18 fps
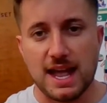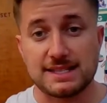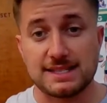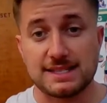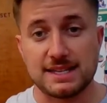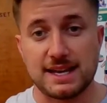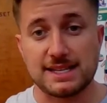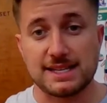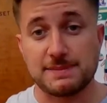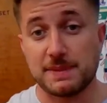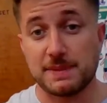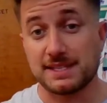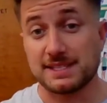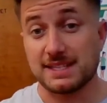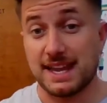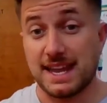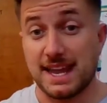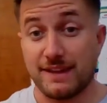It's nice
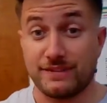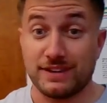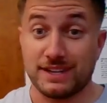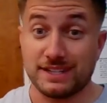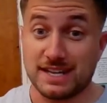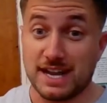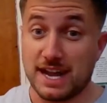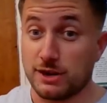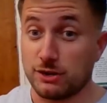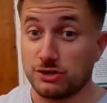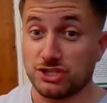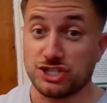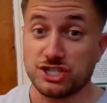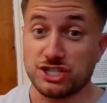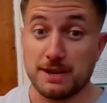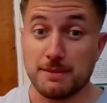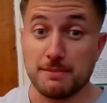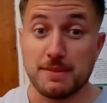because I have an entire
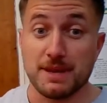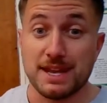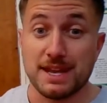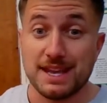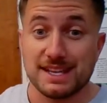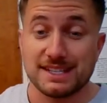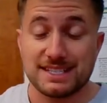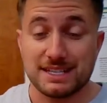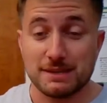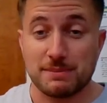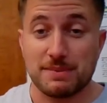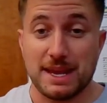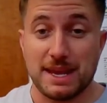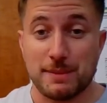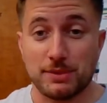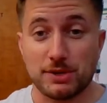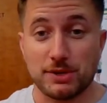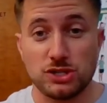gym to
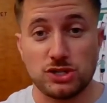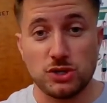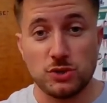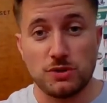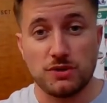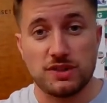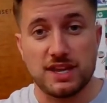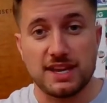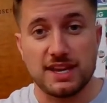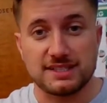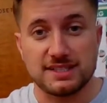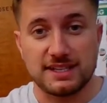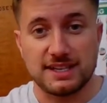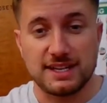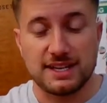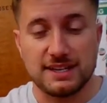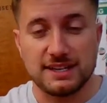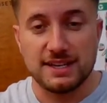be able to do things
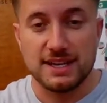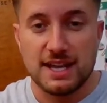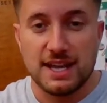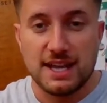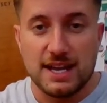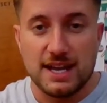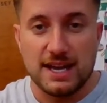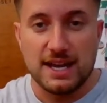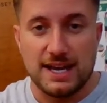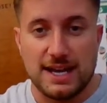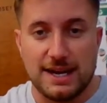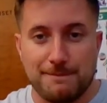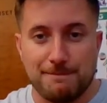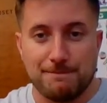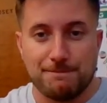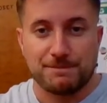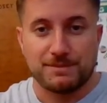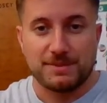in.
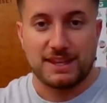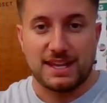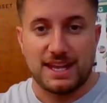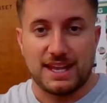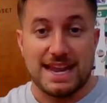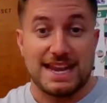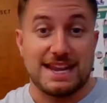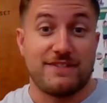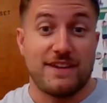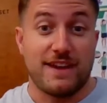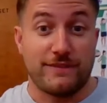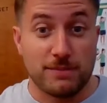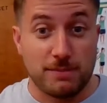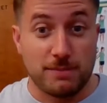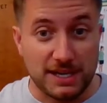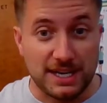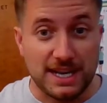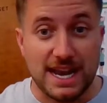And if
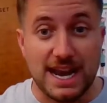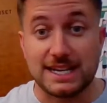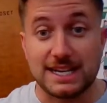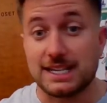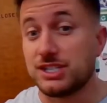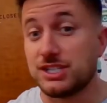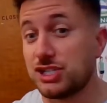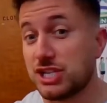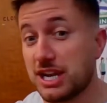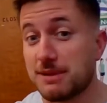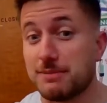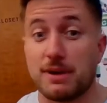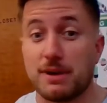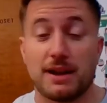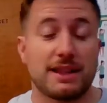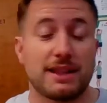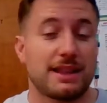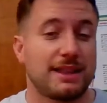everybody had a
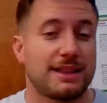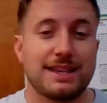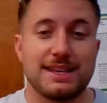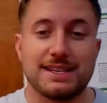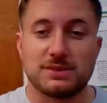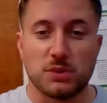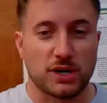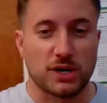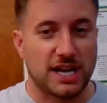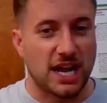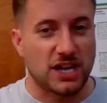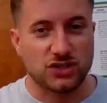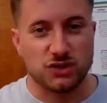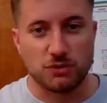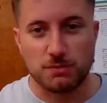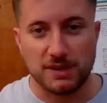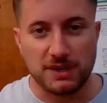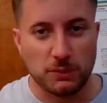gym, these
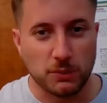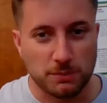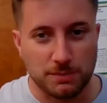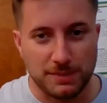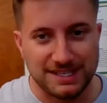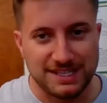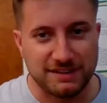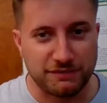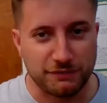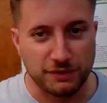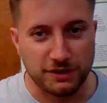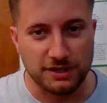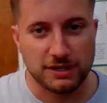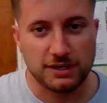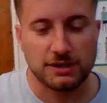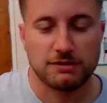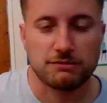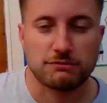workouts would be different,
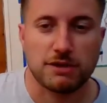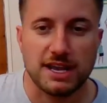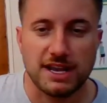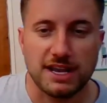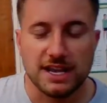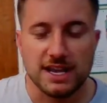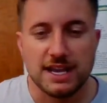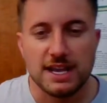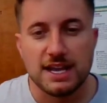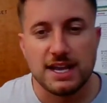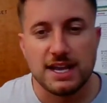right?